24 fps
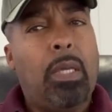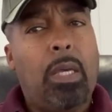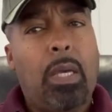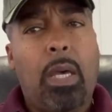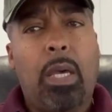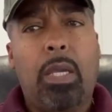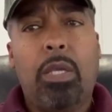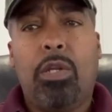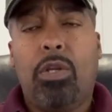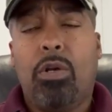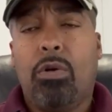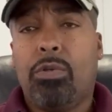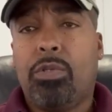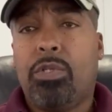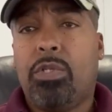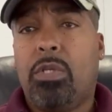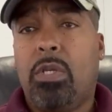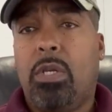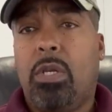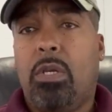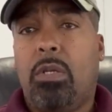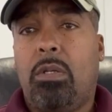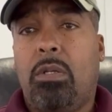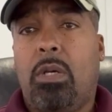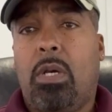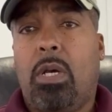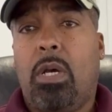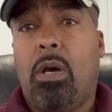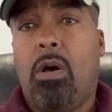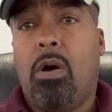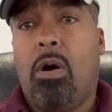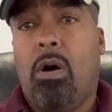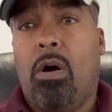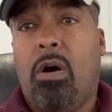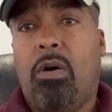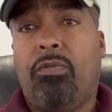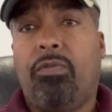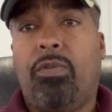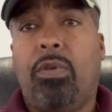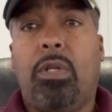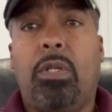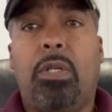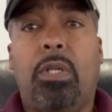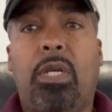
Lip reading: You don't see it often.